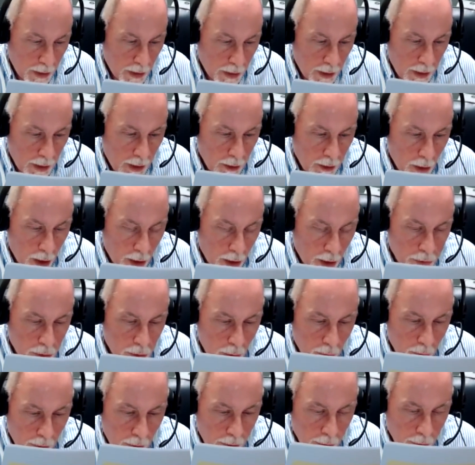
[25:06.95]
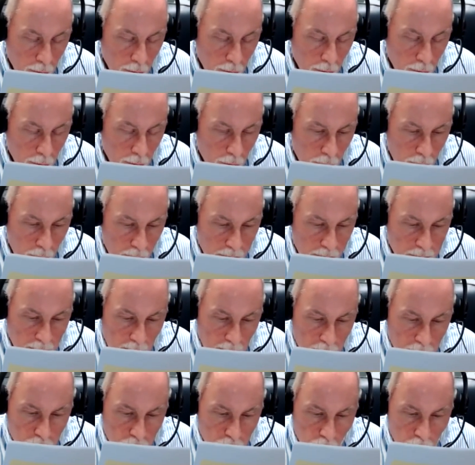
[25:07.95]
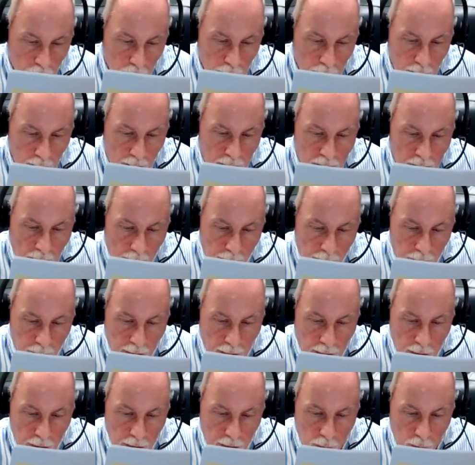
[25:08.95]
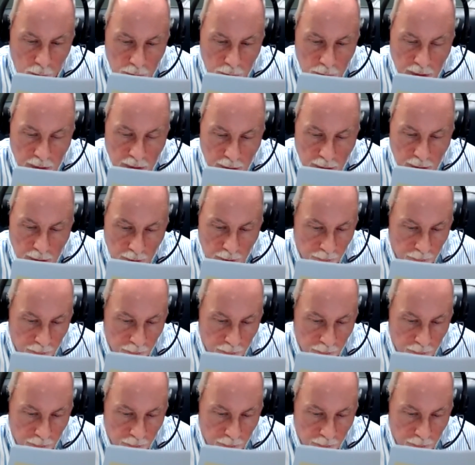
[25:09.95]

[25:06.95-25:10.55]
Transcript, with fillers: and also an earthly sanctuary. A tabernacle was set up.